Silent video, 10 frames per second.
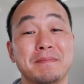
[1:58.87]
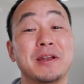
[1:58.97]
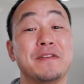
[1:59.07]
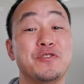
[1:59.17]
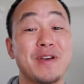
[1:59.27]

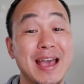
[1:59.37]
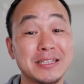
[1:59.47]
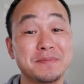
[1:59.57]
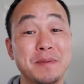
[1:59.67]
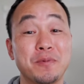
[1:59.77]
But if you
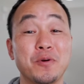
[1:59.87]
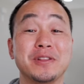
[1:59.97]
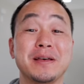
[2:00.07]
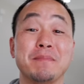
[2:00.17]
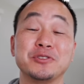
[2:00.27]
ask people
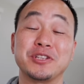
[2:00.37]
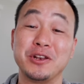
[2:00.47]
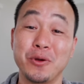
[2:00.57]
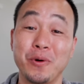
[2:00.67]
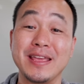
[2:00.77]
what the most
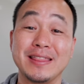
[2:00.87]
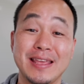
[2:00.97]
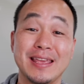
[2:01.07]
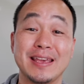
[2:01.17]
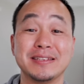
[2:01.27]
annoying
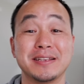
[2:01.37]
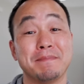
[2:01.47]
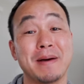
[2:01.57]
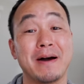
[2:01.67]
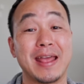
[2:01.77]
thing is
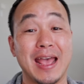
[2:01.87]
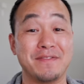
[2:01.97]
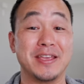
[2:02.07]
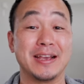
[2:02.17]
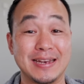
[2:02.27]
about
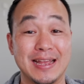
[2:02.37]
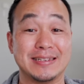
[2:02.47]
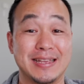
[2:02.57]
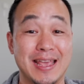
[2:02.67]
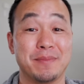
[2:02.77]
having a
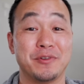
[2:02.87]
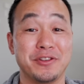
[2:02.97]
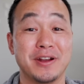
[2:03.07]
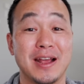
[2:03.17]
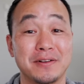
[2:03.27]
connected camera
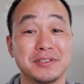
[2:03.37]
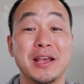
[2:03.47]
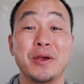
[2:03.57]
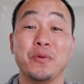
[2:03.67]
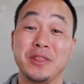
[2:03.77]
in your house
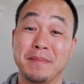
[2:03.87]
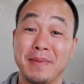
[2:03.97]
when the